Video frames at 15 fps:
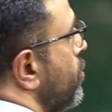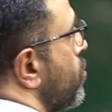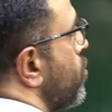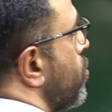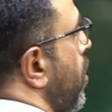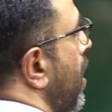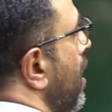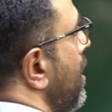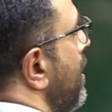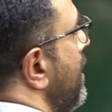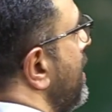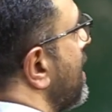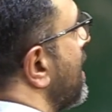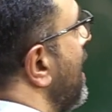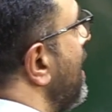
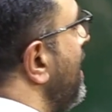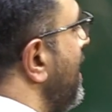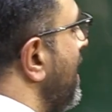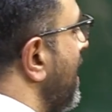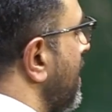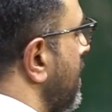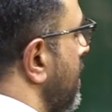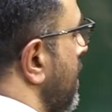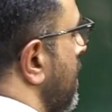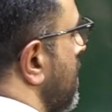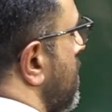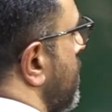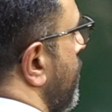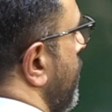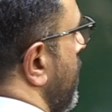solid conducting
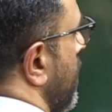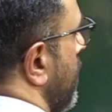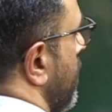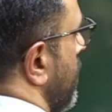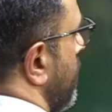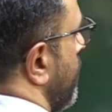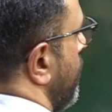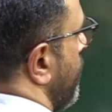sphere,